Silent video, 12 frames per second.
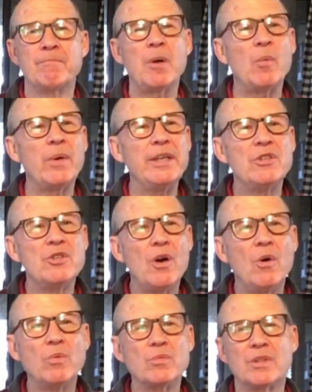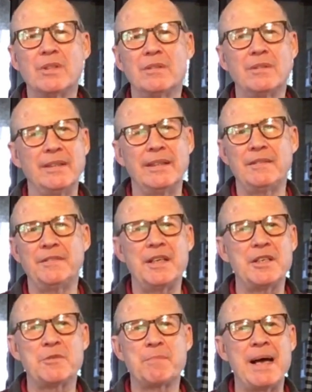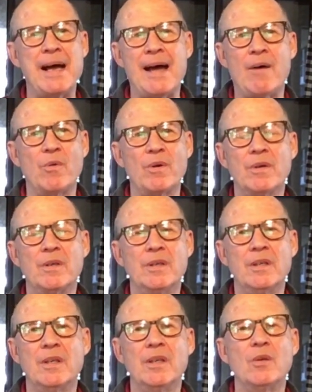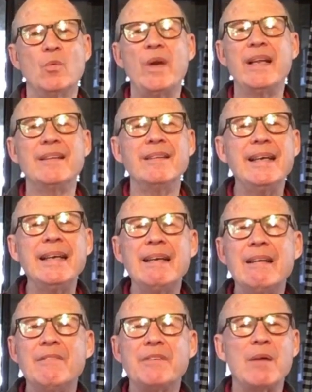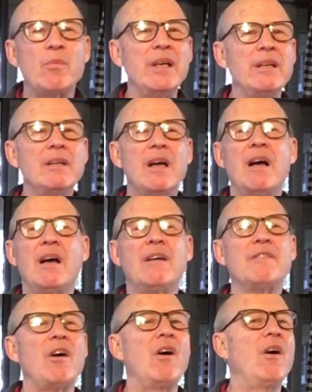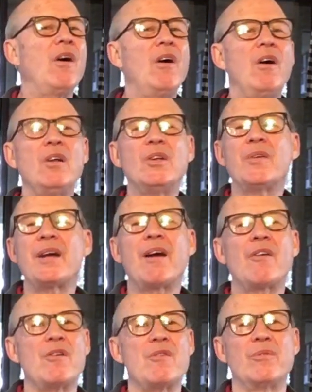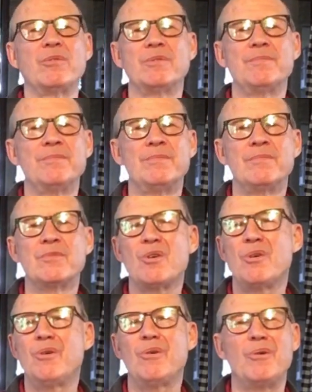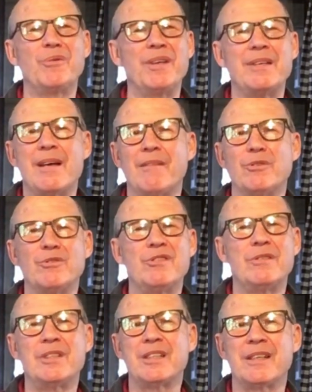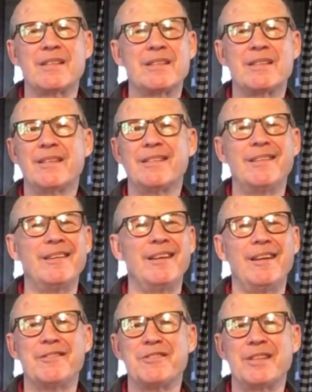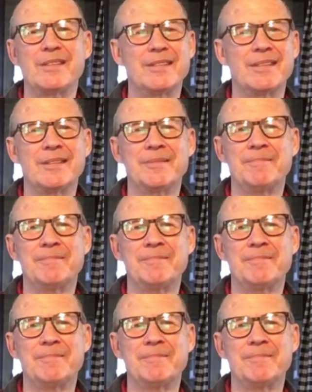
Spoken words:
but we don't live in his power. We live and we love all on our own. Oh, the devil just loves it.